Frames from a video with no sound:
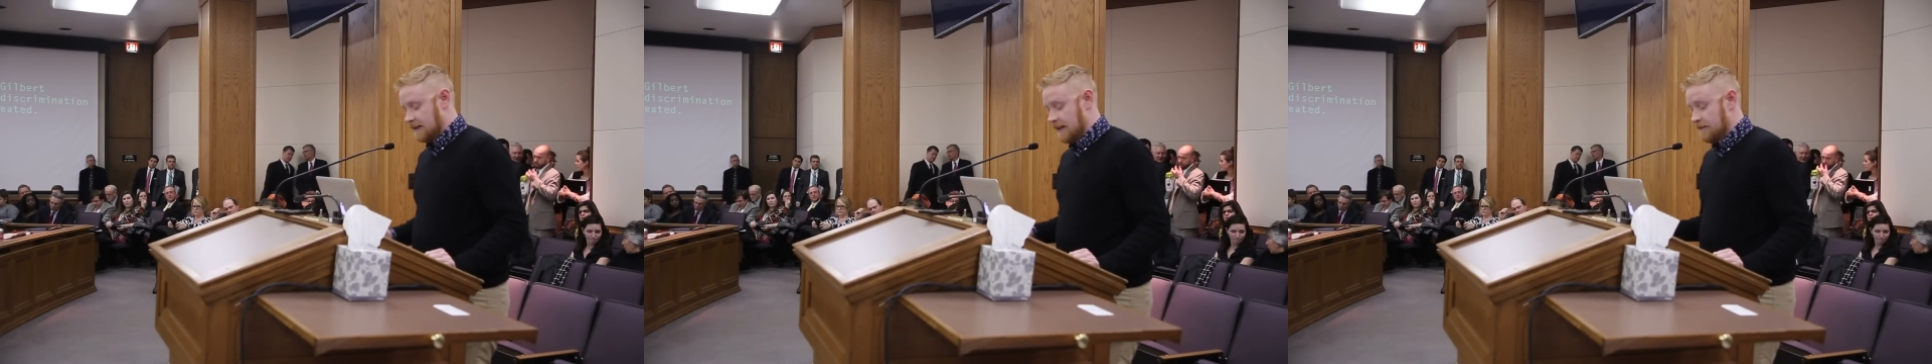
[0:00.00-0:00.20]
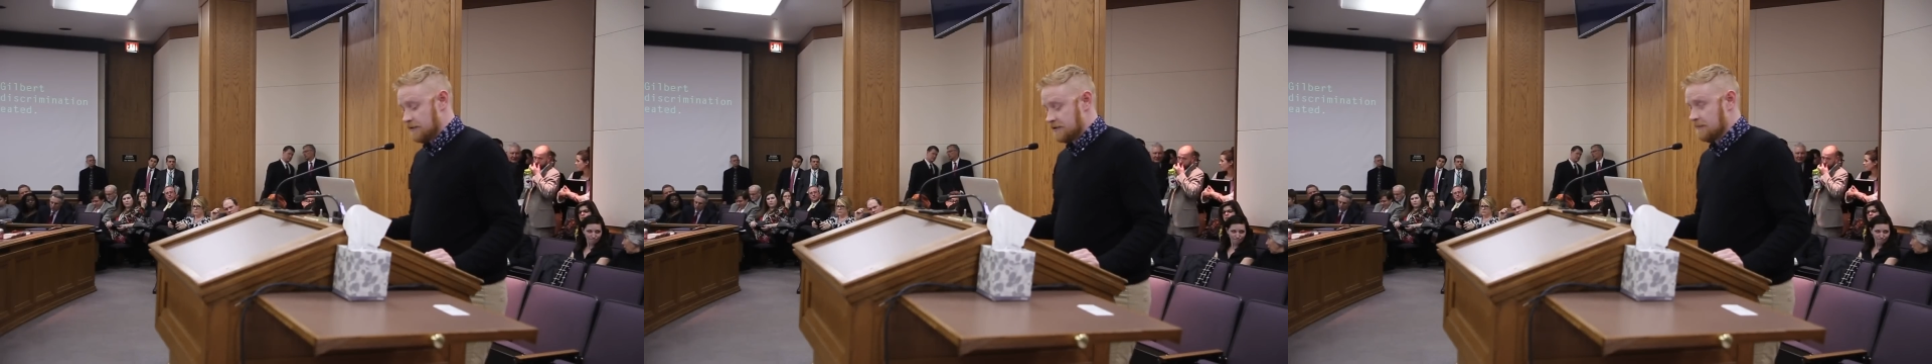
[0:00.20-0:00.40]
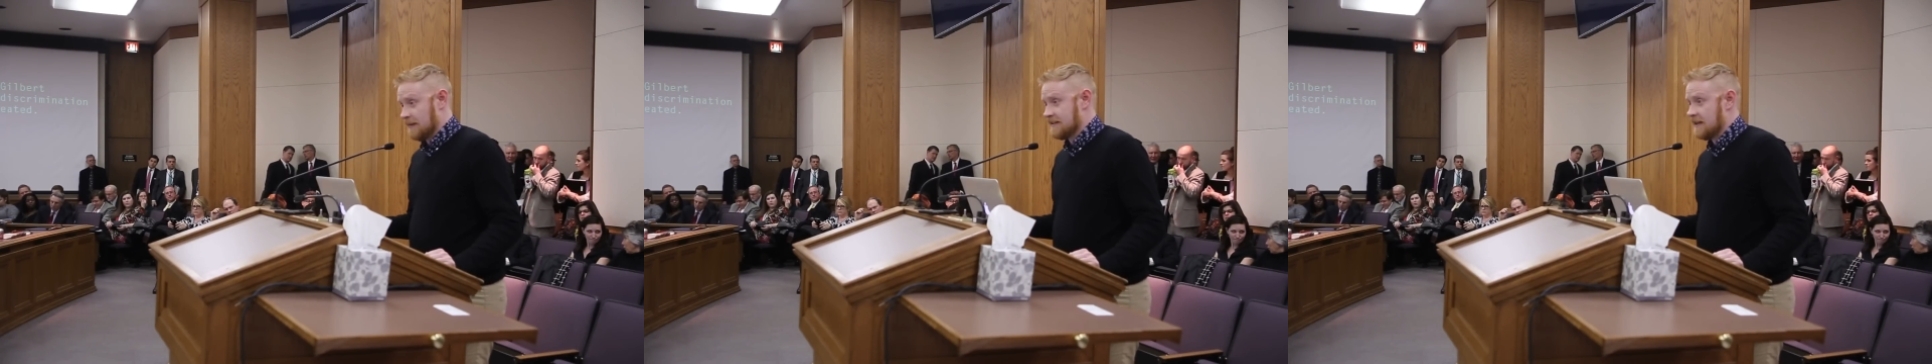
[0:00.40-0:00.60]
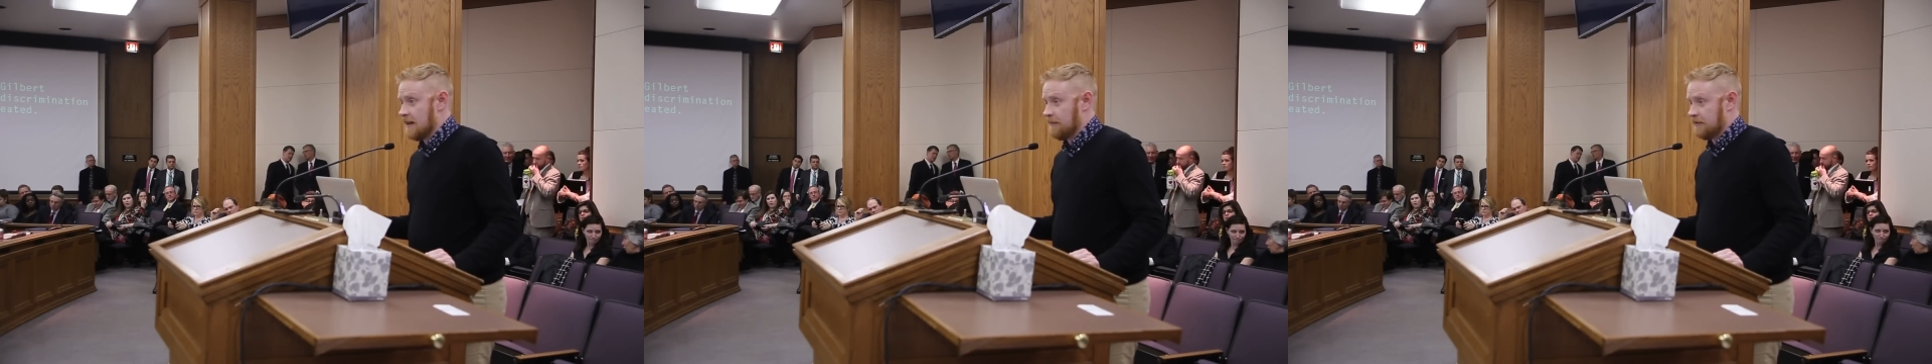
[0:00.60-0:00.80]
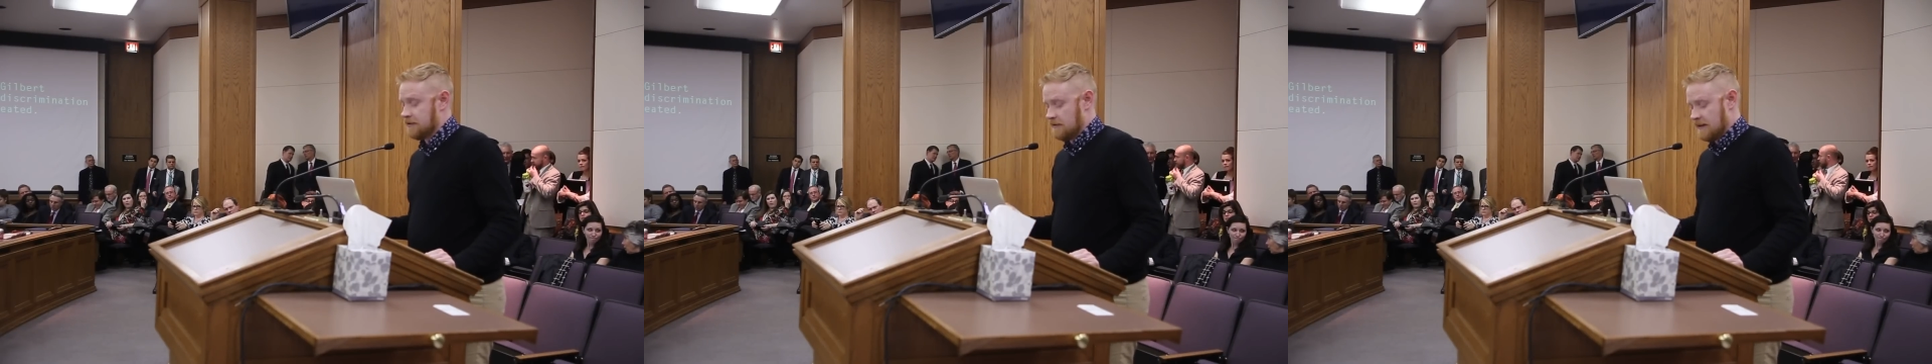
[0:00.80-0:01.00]
to give you some
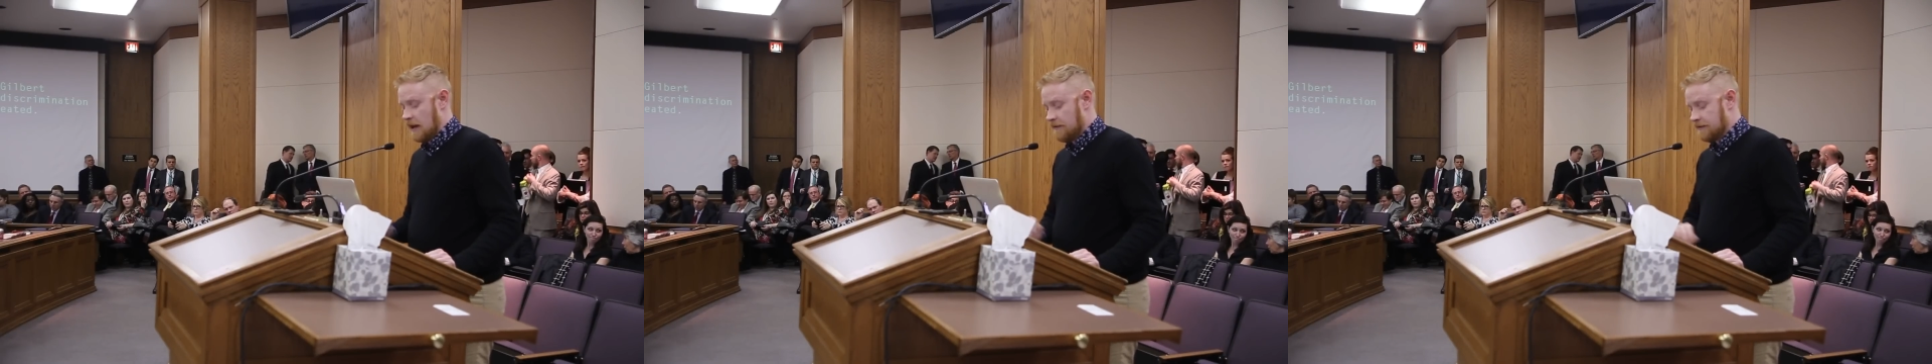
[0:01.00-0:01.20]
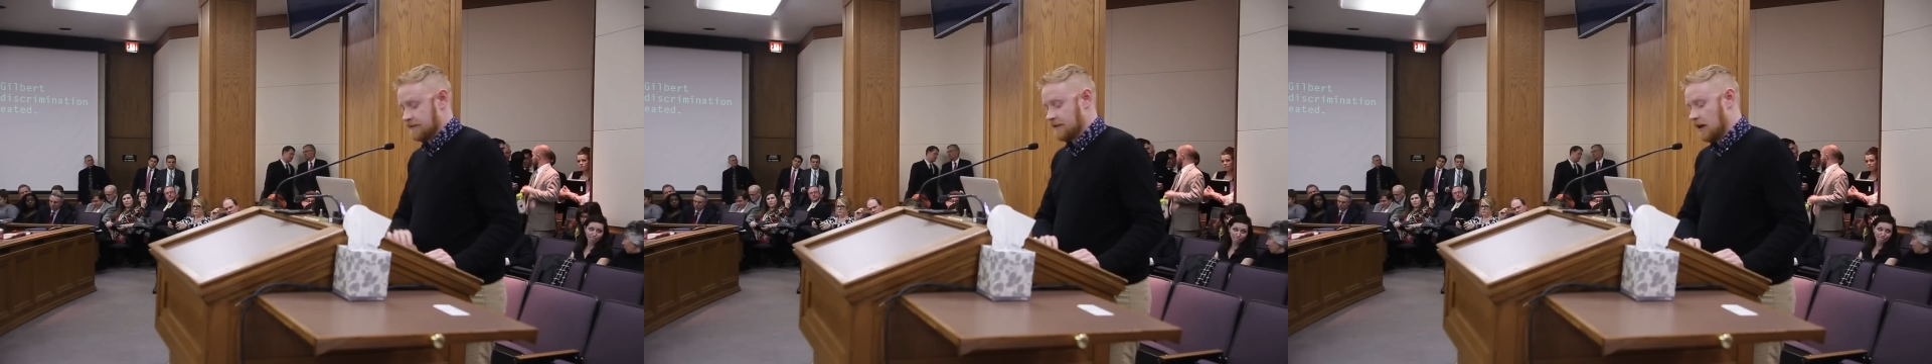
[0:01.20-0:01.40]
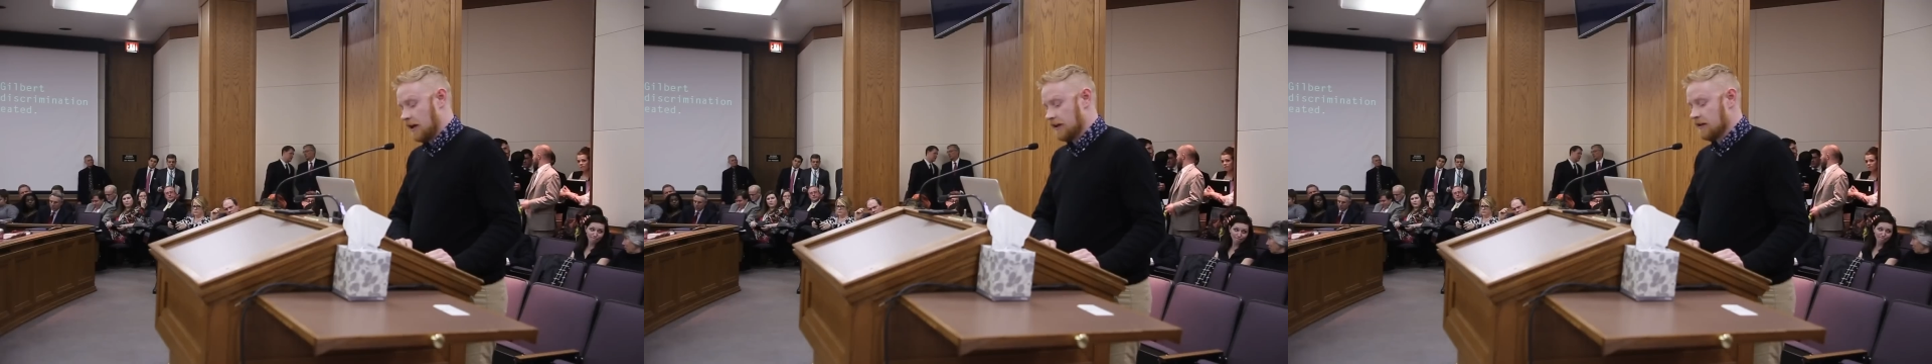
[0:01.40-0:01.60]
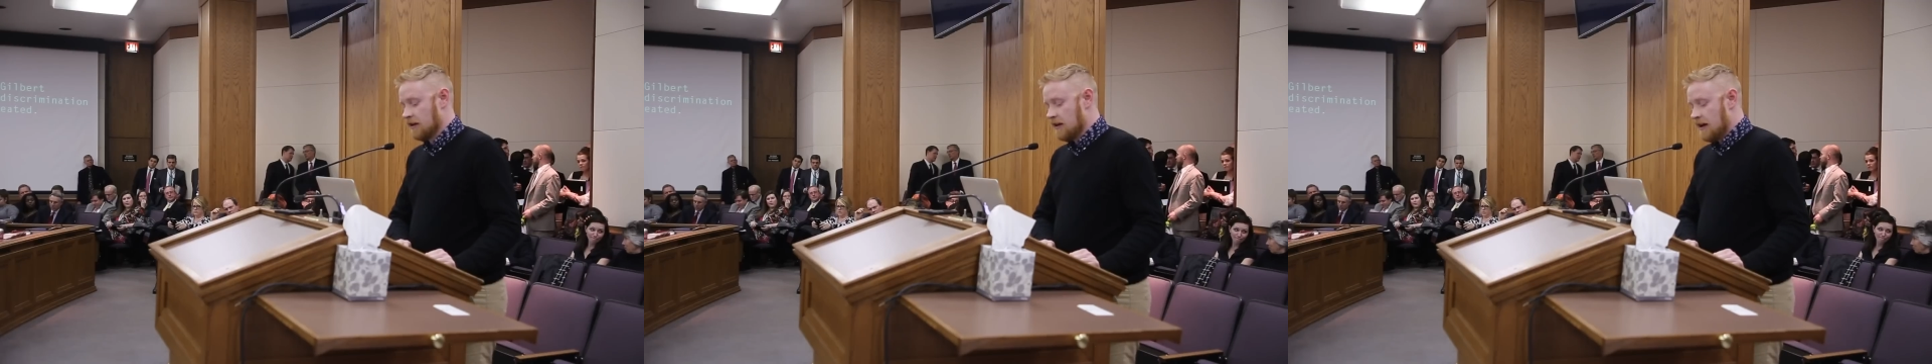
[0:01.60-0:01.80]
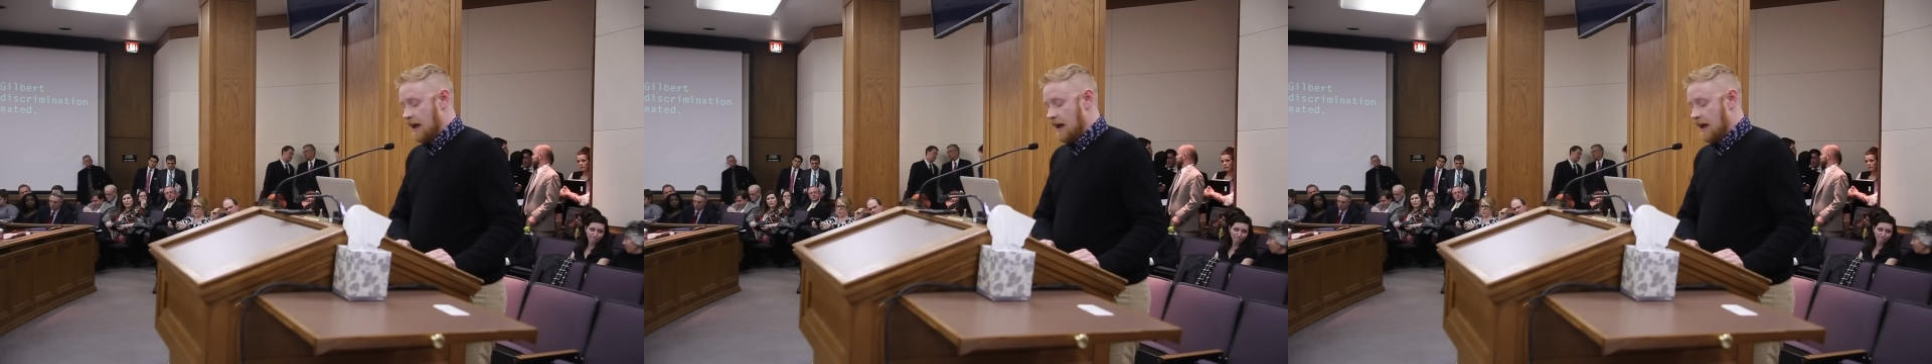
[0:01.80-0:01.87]
examples on the other side,